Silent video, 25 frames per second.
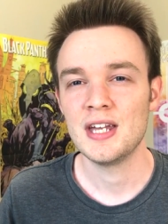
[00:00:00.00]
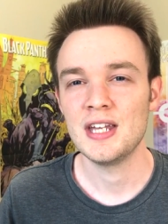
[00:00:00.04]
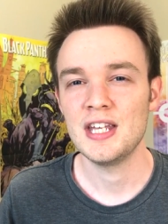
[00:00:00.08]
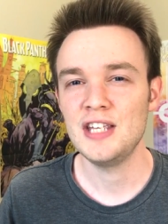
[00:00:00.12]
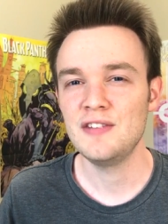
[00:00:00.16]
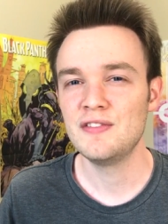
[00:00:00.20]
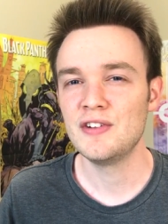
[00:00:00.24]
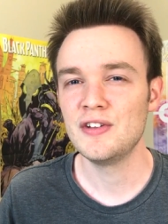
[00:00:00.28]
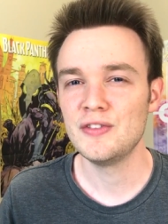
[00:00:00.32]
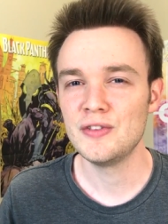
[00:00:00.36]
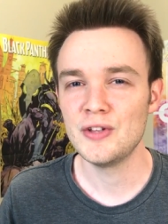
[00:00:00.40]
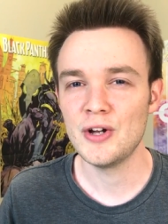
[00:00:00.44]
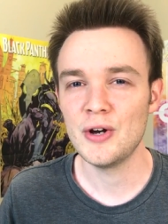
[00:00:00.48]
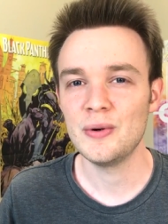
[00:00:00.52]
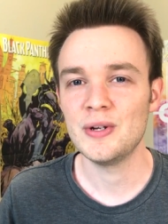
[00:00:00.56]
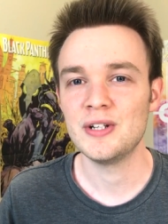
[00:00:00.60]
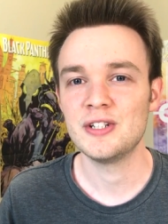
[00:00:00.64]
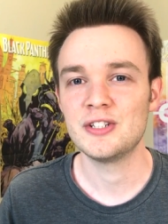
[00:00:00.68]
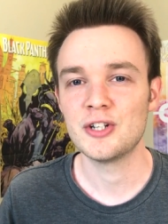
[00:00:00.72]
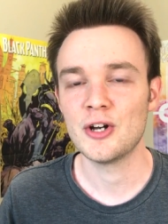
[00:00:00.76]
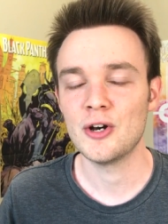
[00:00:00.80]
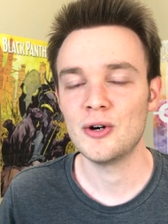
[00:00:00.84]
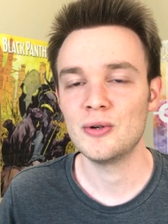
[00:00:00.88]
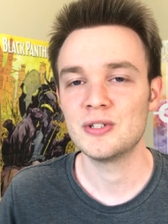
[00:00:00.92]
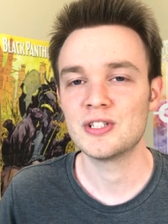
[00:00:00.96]
even though
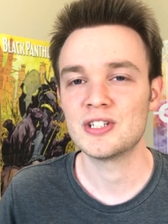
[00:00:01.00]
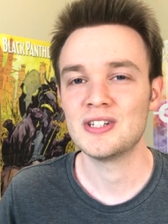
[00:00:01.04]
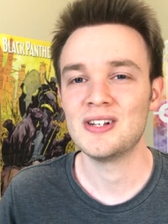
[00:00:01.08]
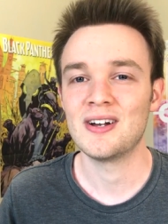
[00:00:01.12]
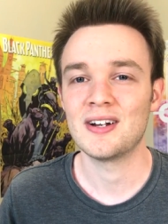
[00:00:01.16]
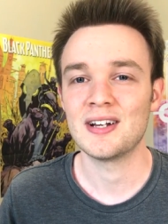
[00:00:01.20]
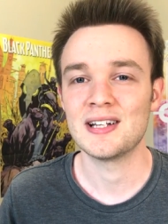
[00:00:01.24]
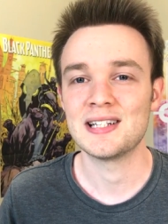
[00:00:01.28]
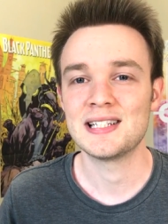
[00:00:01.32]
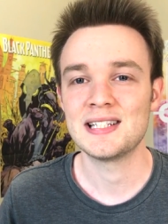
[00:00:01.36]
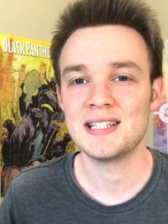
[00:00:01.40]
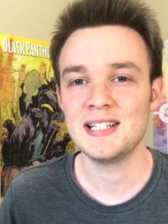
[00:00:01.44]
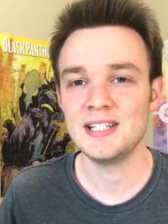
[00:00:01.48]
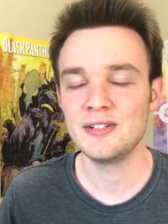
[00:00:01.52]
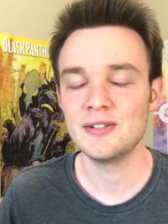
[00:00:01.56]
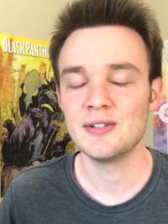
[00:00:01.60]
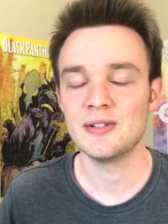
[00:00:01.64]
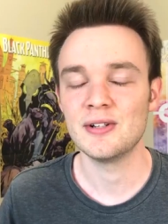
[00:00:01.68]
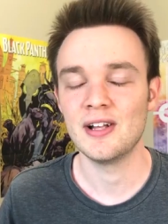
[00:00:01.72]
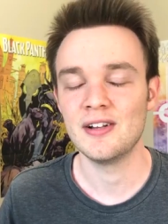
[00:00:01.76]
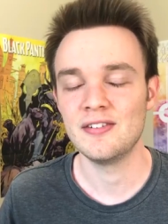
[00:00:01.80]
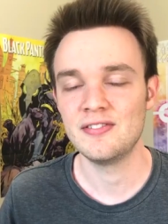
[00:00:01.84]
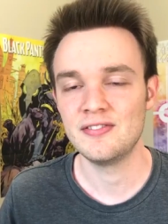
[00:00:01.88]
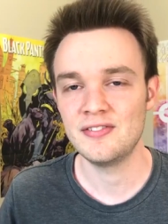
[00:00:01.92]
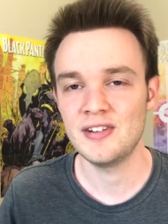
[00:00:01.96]
it totes not a single
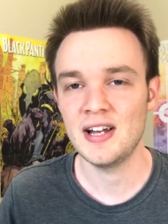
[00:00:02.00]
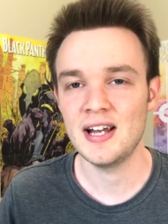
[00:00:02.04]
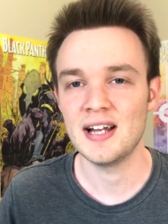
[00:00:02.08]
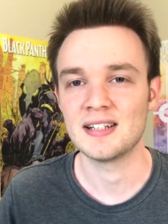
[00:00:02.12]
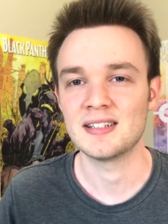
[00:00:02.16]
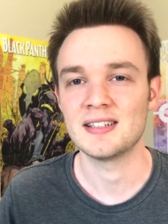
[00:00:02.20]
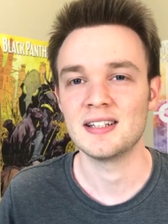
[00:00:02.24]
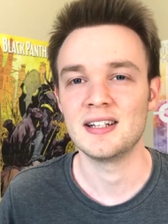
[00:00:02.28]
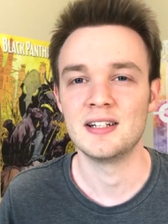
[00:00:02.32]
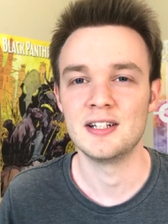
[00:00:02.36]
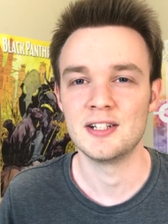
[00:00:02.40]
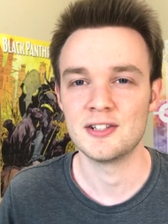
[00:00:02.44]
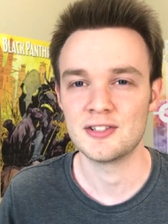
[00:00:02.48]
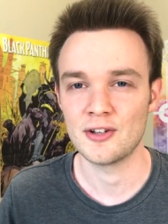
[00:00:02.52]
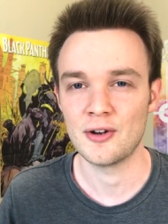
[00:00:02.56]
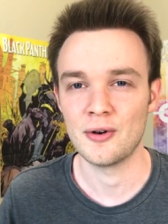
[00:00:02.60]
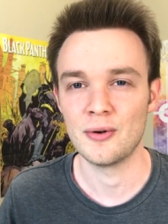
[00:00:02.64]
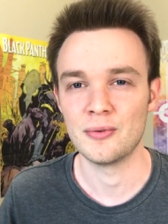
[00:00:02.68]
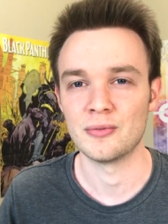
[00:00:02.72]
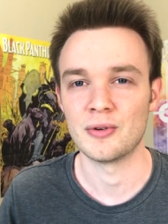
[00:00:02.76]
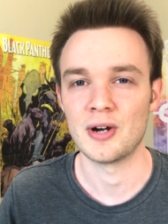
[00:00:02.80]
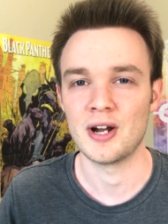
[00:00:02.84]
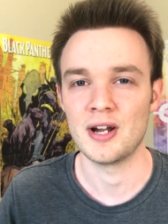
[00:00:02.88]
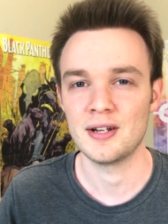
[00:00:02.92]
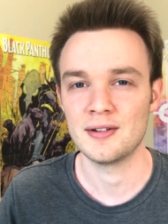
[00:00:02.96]
effect in its
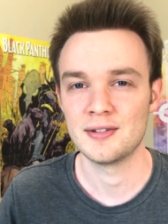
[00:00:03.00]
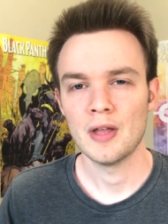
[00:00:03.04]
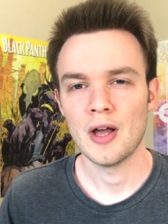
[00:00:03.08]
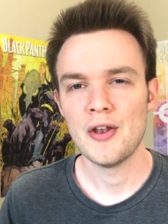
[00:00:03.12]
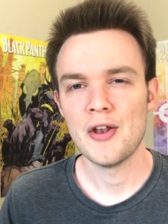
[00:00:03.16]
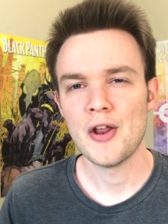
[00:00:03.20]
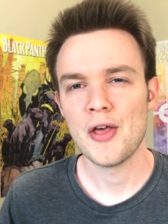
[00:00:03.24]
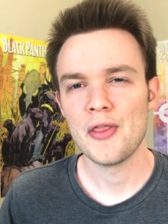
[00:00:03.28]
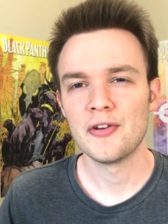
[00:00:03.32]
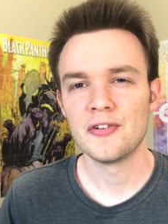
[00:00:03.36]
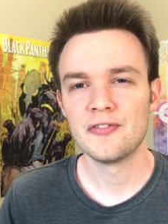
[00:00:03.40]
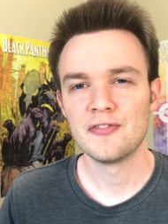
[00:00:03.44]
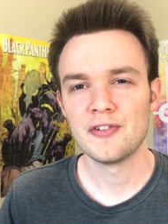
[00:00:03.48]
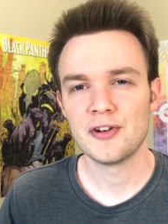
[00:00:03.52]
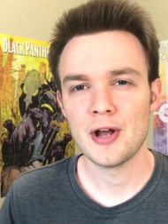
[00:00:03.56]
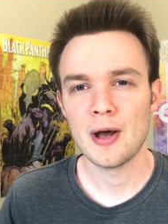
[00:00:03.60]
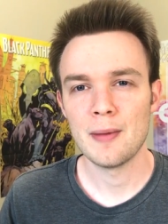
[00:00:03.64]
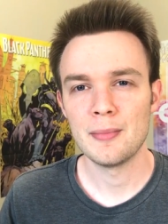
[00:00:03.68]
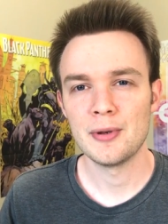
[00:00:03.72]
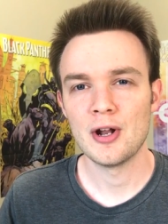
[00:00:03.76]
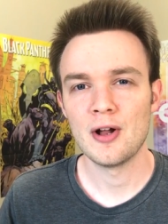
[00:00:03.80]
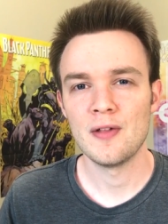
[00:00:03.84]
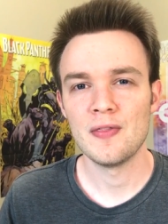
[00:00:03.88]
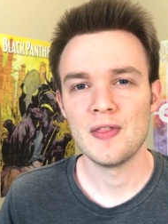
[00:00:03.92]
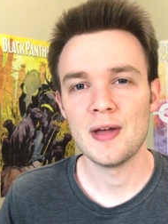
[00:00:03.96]
own right. Another
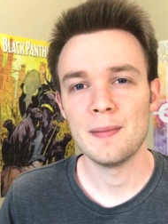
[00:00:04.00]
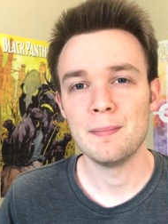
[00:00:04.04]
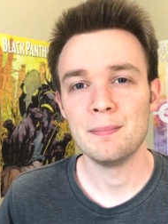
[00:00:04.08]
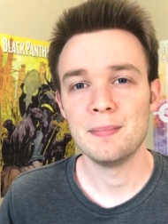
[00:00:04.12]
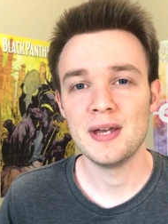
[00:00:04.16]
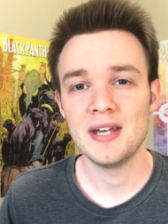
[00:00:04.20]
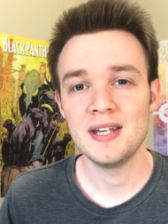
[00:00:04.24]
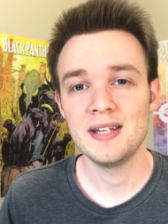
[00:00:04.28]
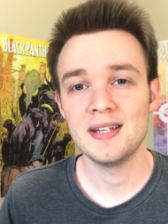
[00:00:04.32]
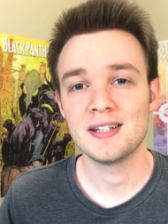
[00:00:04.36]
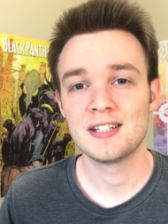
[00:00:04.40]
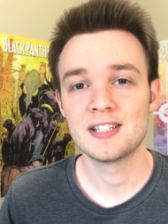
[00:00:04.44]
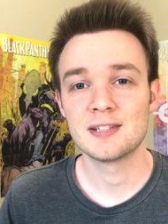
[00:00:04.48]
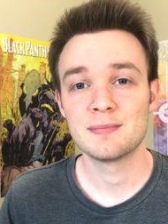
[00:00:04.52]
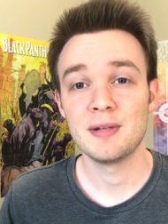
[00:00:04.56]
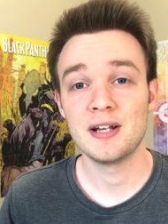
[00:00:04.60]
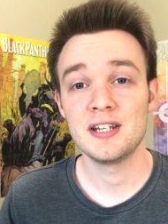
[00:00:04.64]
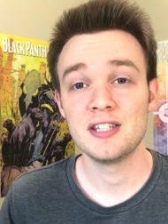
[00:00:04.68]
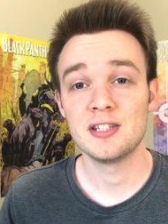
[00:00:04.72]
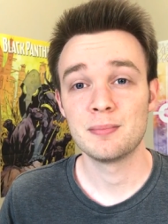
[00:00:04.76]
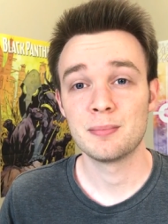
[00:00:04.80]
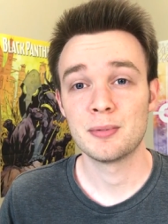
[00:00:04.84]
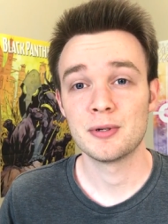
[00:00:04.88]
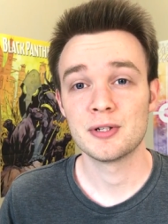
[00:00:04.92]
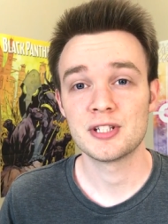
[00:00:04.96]
phenomenon that may explain
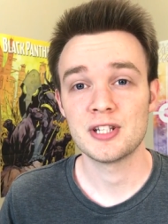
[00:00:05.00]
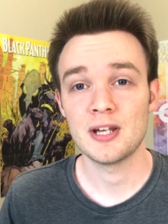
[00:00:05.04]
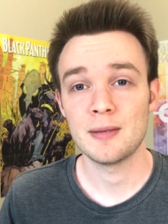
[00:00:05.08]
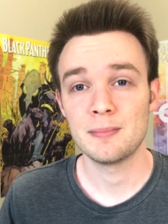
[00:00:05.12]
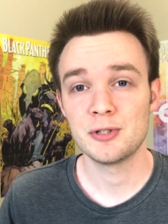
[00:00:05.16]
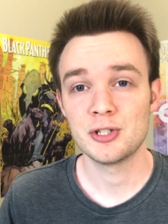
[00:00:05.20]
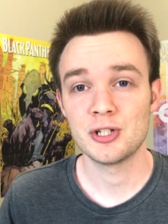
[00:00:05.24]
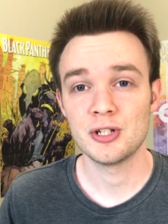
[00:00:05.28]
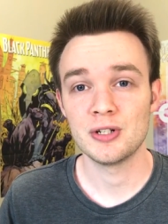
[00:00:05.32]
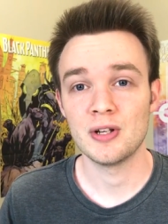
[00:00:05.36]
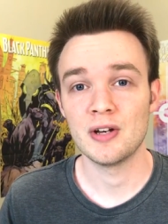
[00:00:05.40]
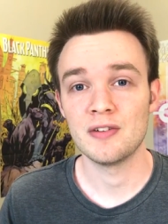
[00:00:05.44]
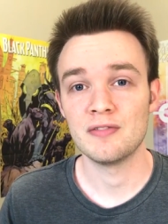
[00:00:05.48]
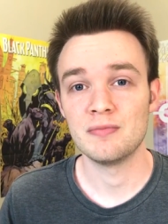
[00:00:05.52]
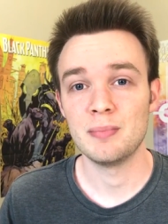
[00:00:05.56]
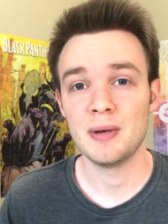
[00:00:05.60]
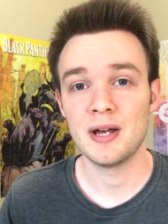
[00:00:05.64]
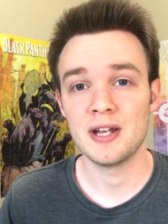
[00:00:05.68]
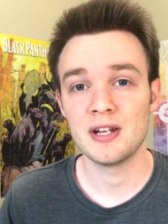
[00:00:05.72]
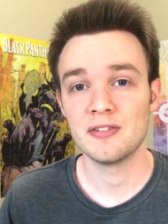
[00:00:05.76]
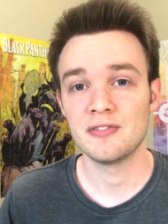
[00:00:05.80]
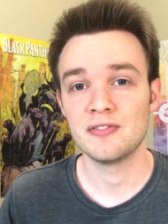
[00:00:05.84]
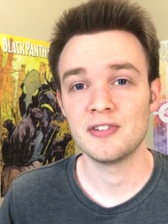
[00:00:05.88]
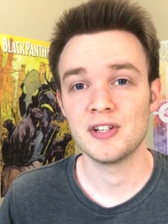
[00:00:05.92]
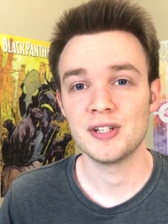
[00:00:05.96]
the perception of
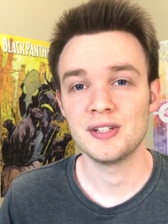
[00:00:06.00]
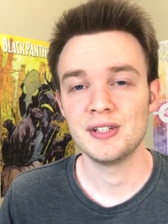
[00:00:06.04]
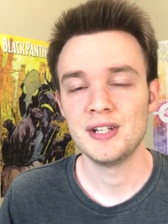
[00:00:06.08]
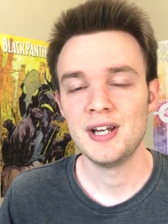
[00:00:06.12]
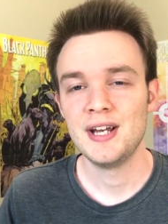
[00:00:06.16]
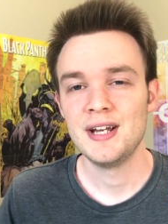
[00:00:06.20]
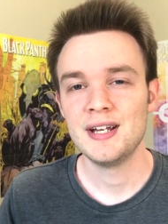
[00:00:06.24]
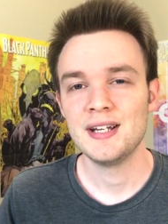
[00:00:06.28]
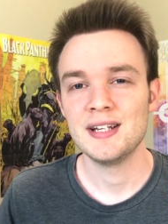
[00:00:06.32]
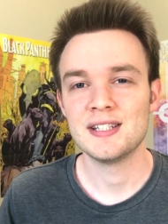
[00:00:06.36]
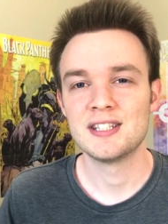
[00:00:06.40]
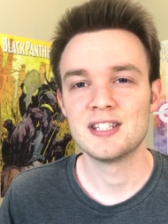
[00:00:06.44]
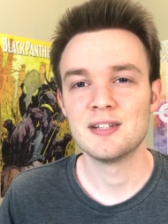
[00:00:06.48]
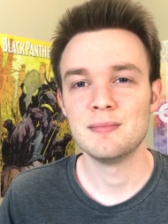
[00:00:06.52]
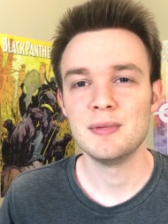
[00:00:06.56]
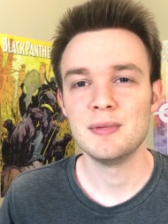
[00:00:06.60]
benefit is the